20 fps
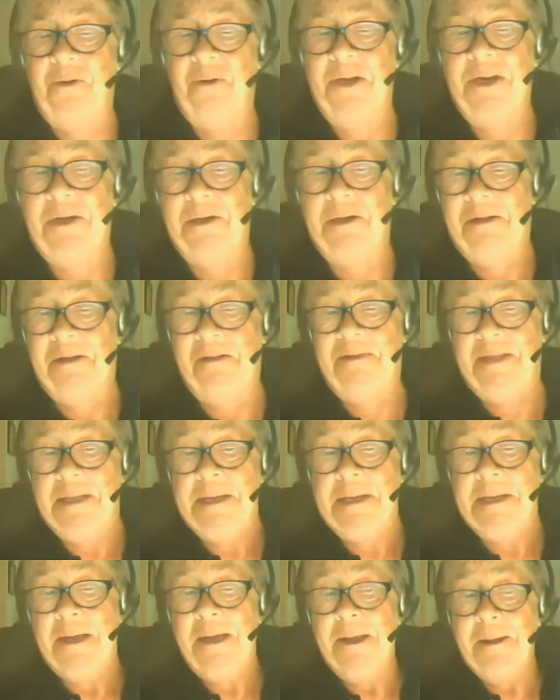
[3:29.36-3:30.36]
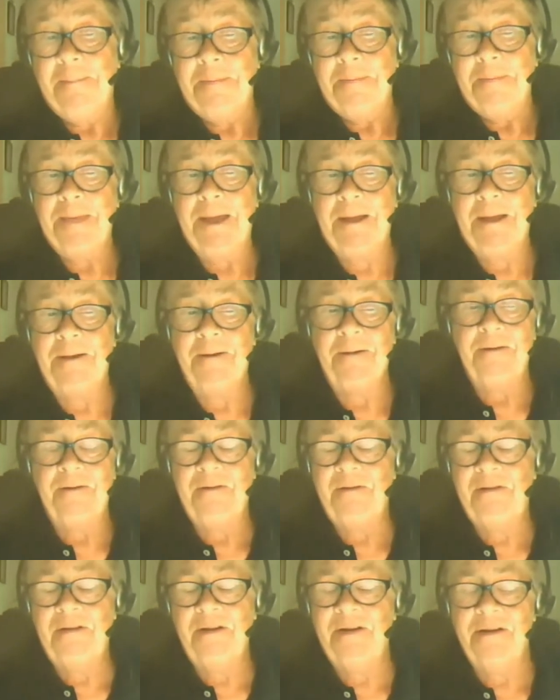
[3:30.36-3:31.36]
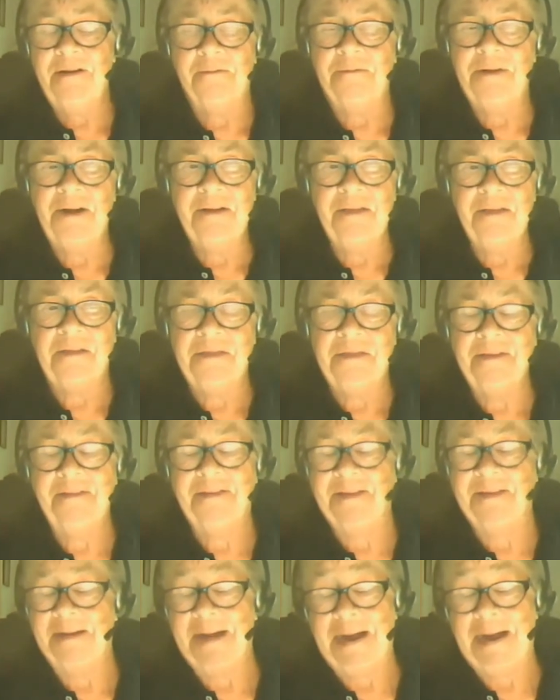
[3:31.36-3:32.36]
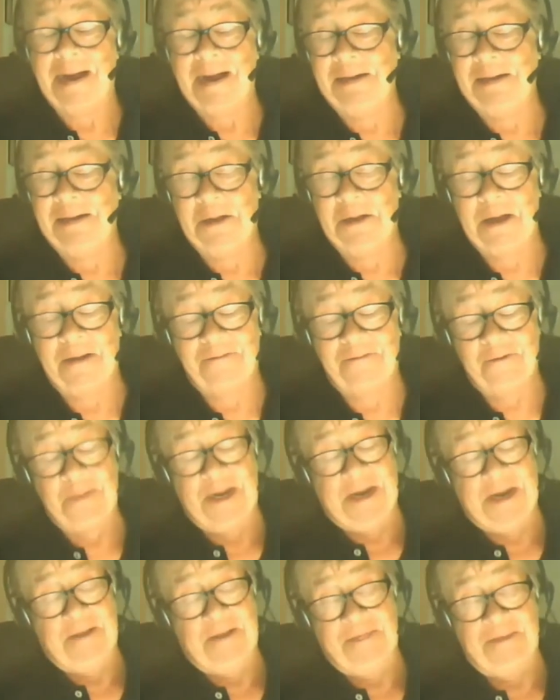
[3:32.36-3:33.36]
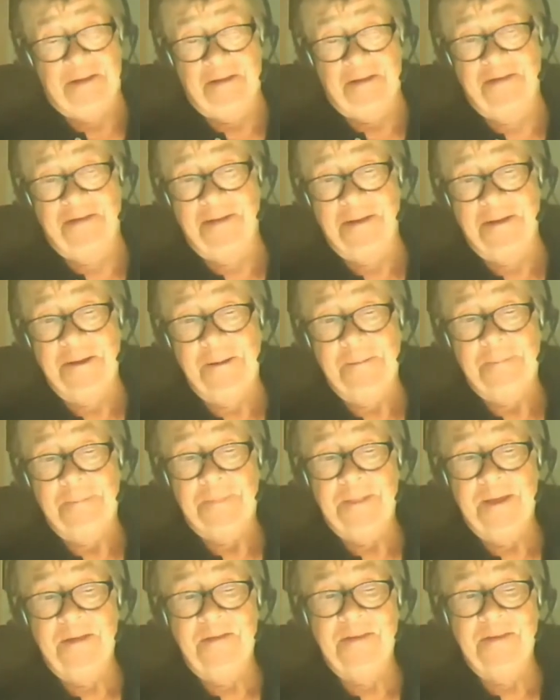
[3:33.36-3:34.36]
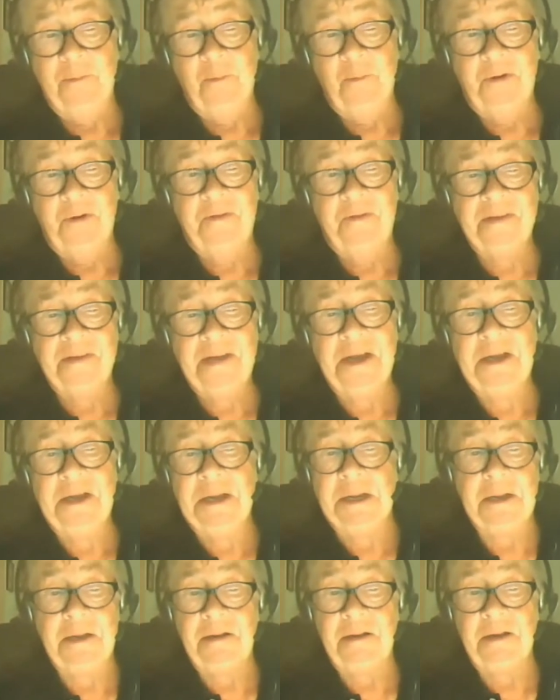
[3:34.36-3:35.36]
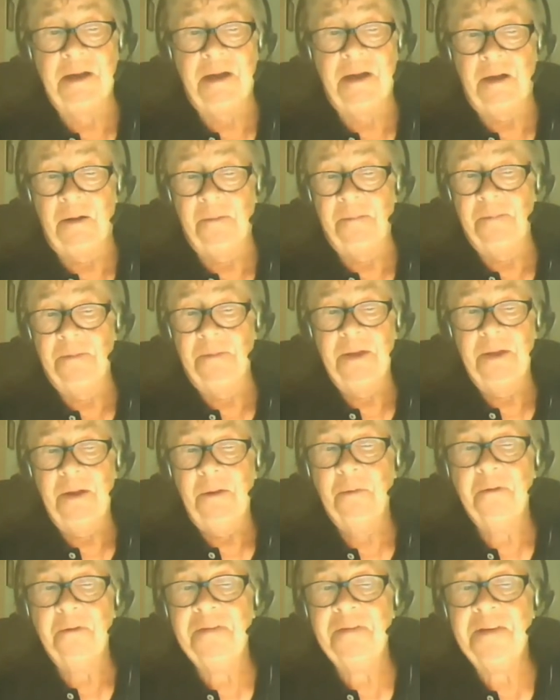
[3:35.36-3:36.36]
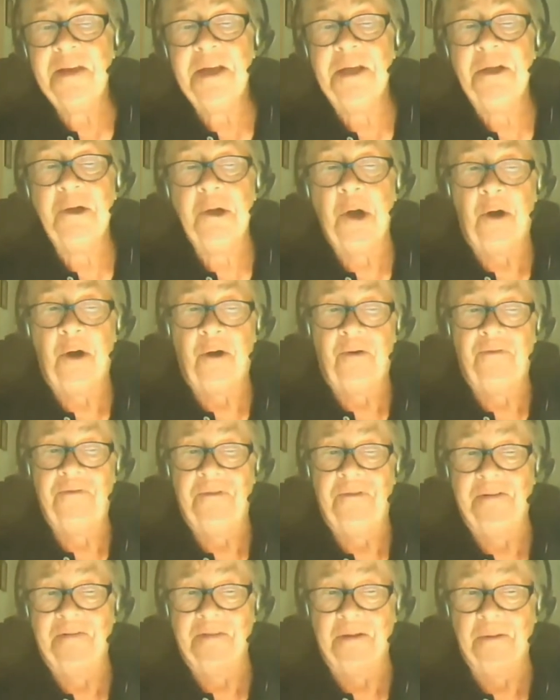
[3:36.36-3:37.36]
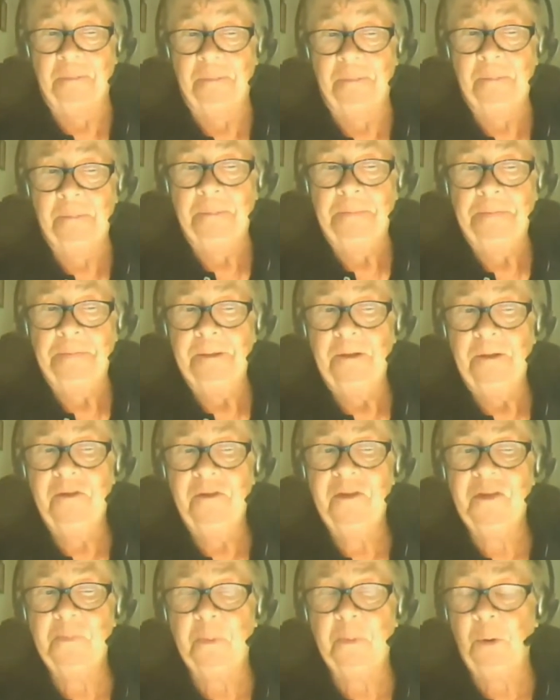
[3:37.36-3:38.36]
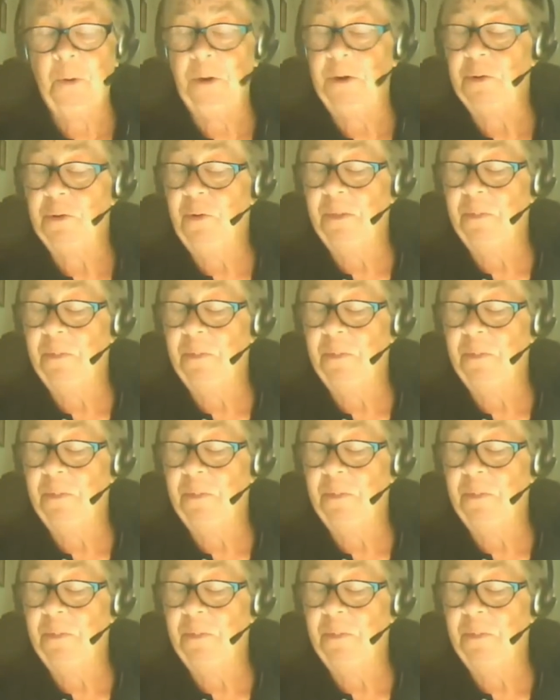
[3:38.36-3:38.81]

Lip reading: are endless. And, one of the things that I love about this is that we're seeing golf as a sport where